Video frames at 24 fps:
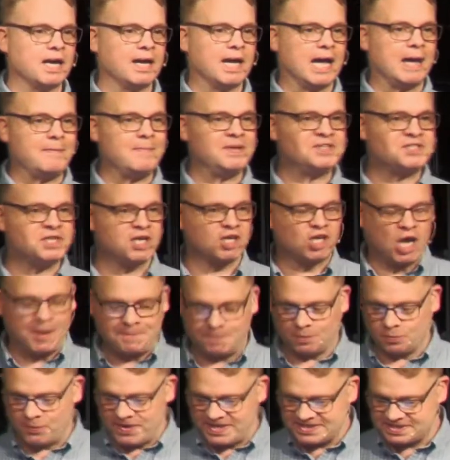I mentioned a
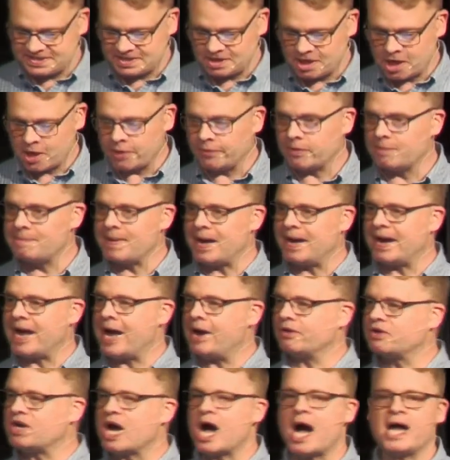couple weeks ago about how
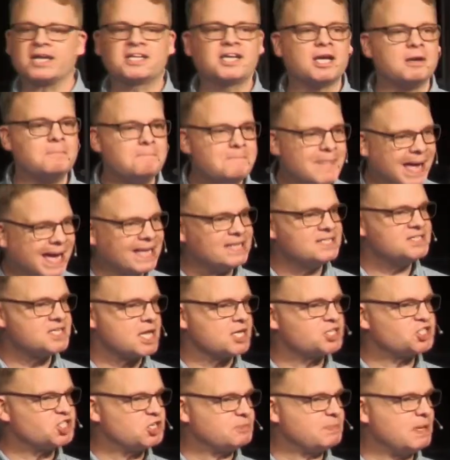God commands
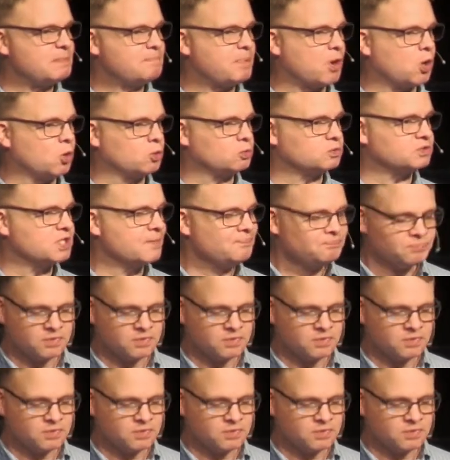us to be bold.